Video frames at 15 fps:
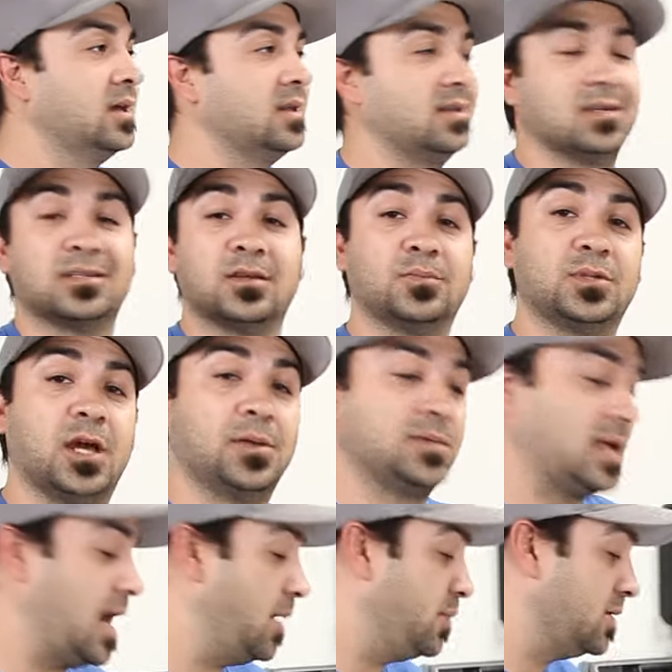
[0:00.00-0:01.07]
This sometimes
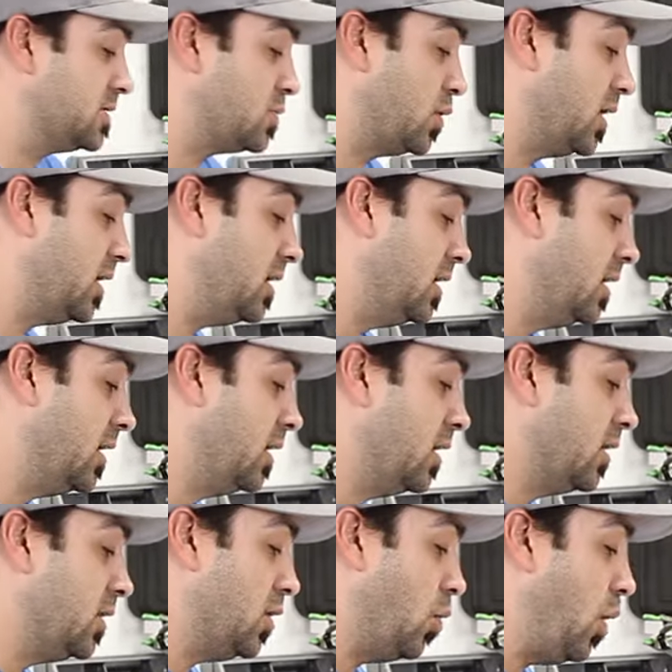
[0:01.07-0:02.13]
happens when
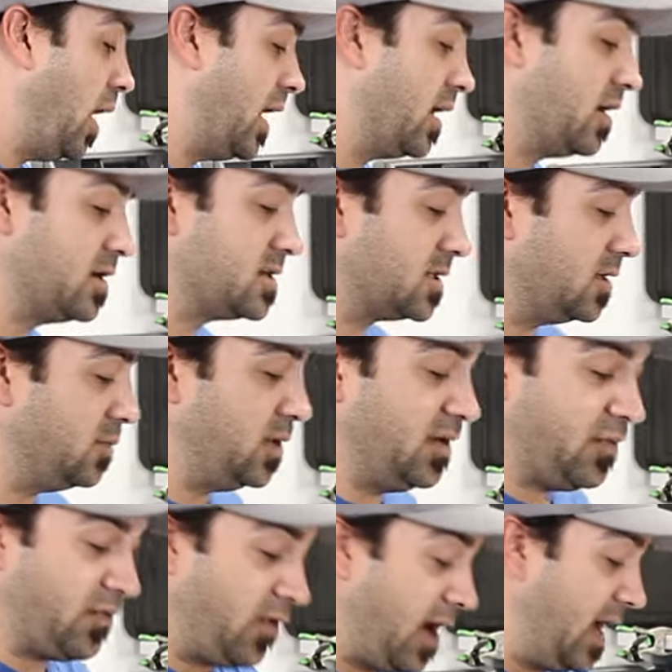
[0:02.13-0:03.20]
the wires could be
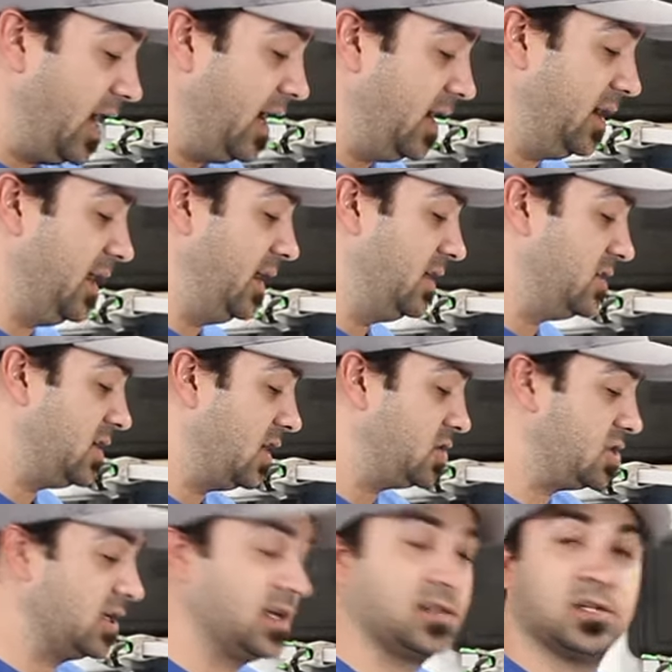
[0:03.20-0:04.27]
frayed and
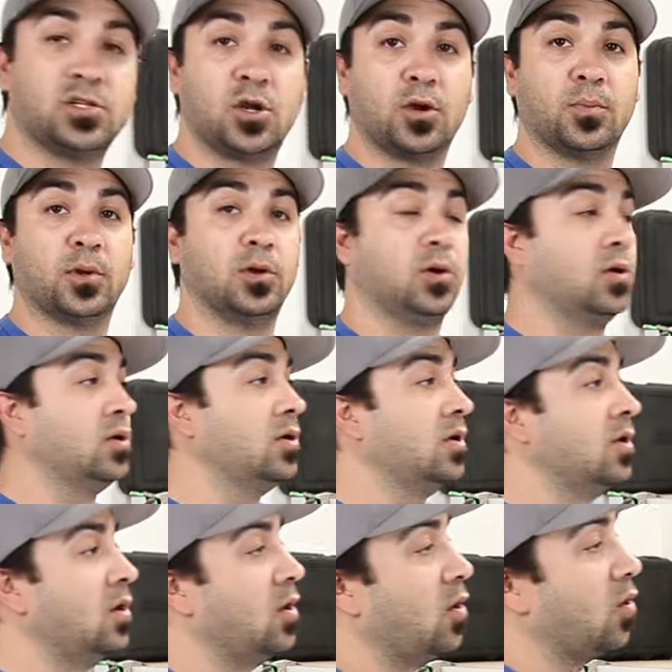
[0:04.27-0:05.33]
touching at the terminal,
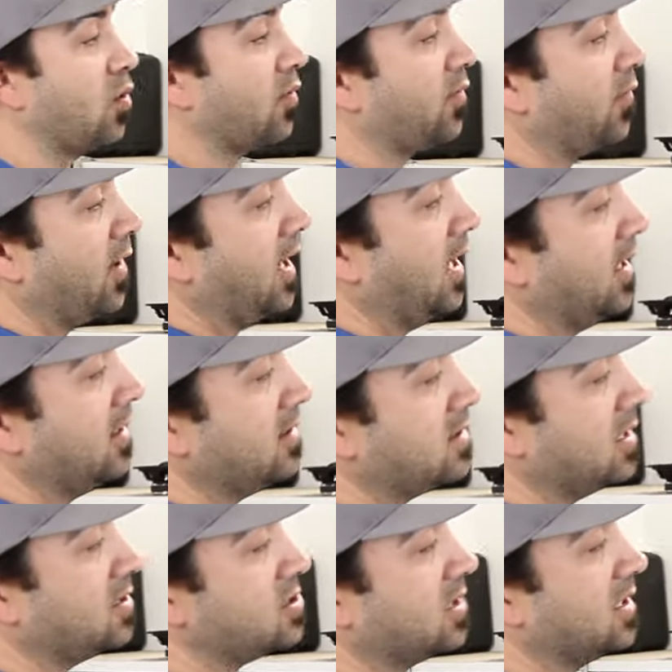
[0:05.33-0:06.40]
or frayed and
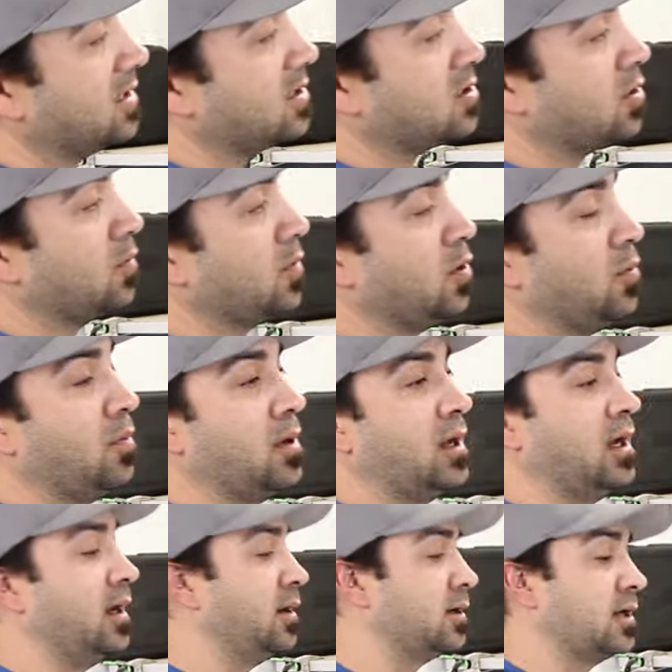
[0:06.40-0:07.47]
touching at the terminal
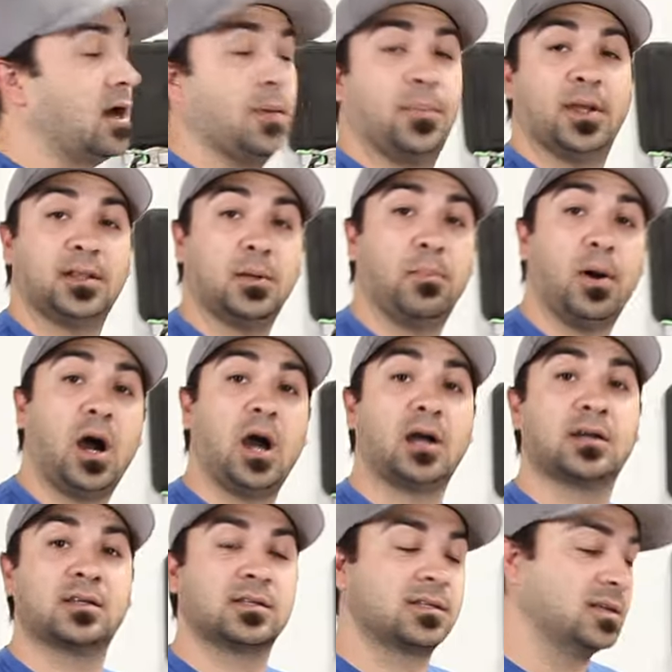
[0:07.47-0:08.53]
uh, cup at the
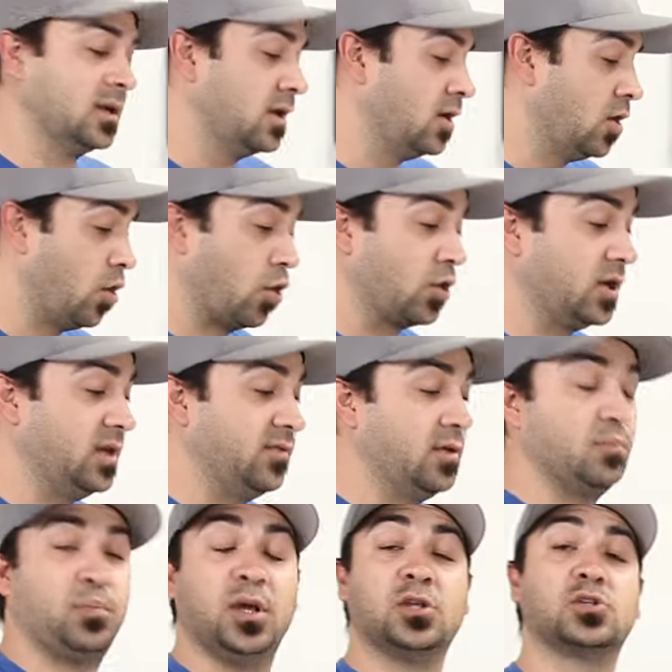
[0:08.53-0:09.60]
box, or
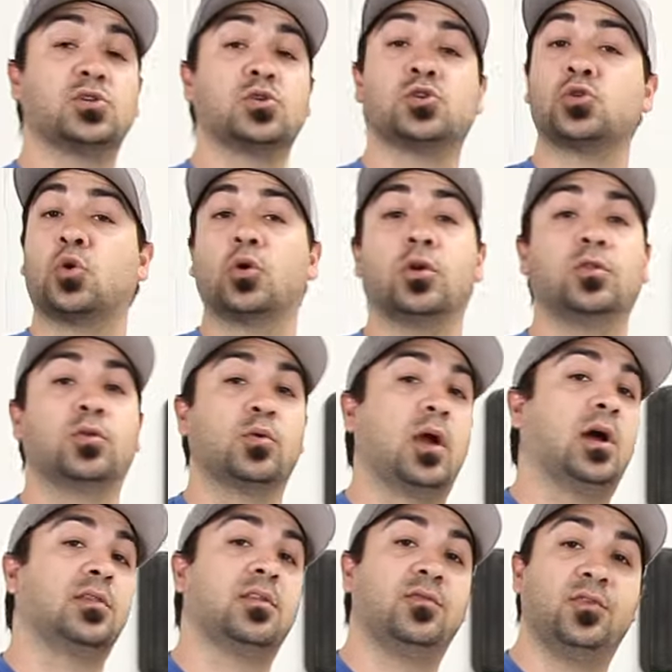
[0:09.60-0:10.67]
even pinched or shorted
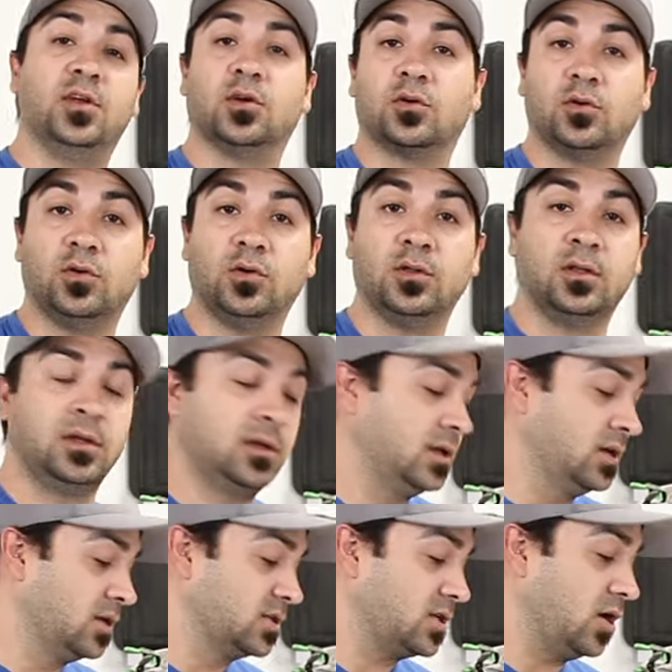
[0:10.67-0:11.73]
throughout the vehicle.
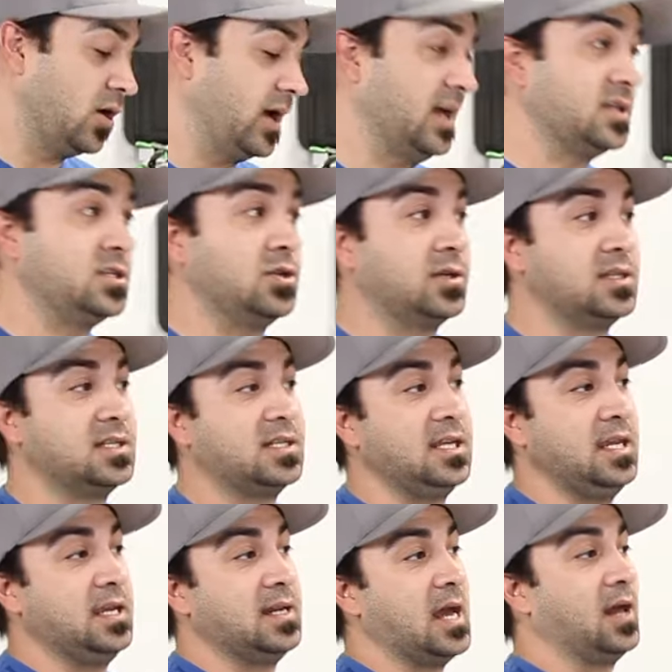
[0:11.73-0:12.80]
So as you can
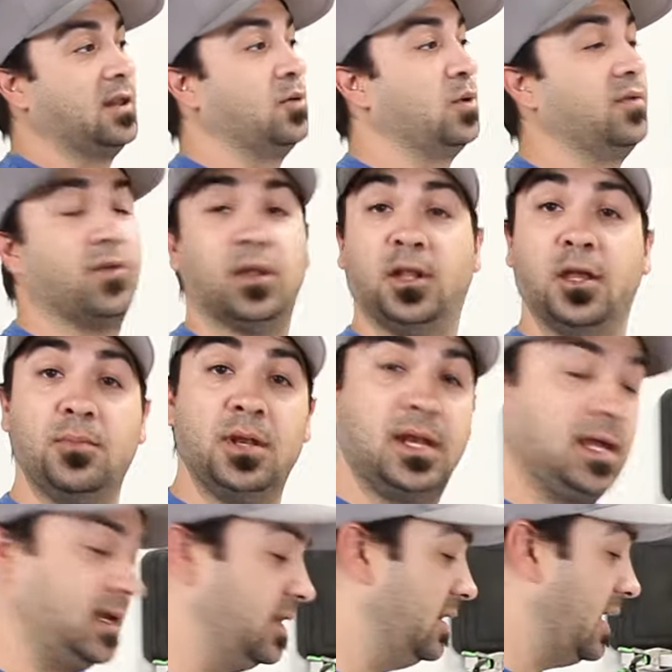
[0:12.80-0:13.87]
see, now that we've
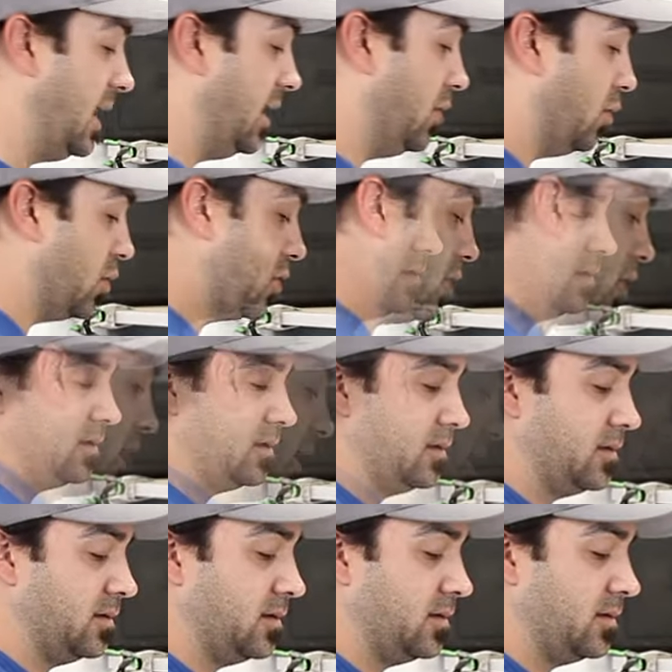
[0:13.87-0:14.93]
eliminated that, we'll go ahead
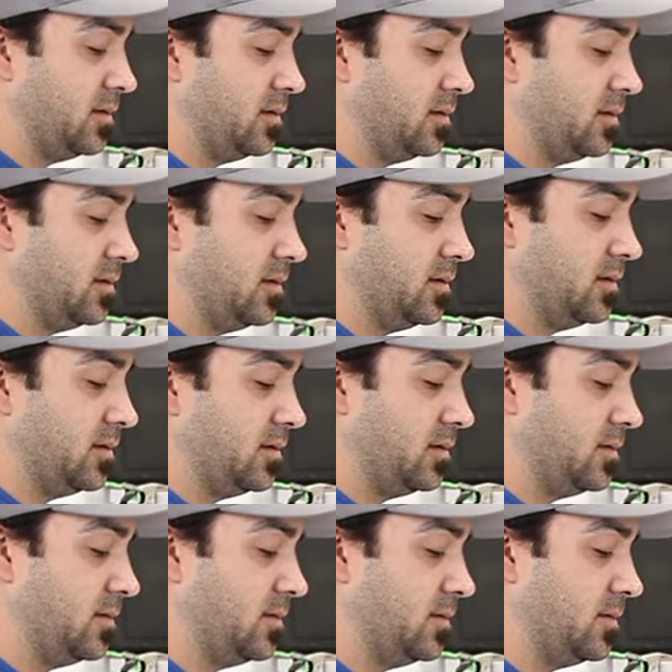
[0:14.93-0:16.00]
and hit play again.